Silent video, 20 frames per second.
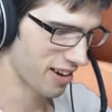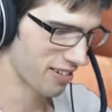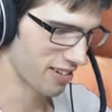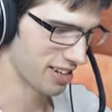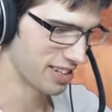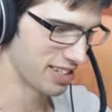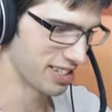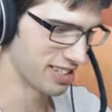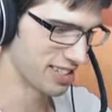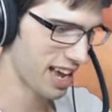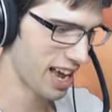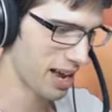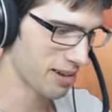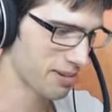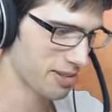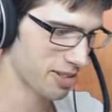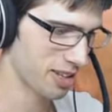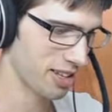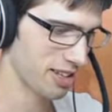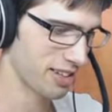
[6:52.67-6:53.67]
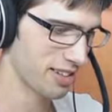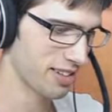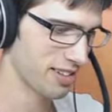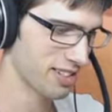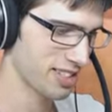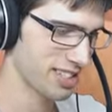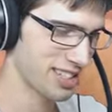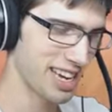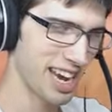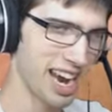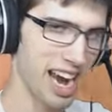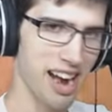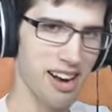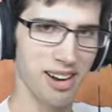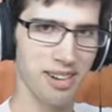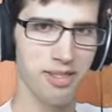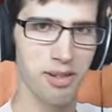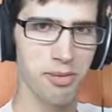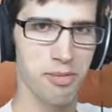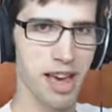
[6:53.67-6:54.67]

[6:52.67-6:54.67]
which is absolutely scary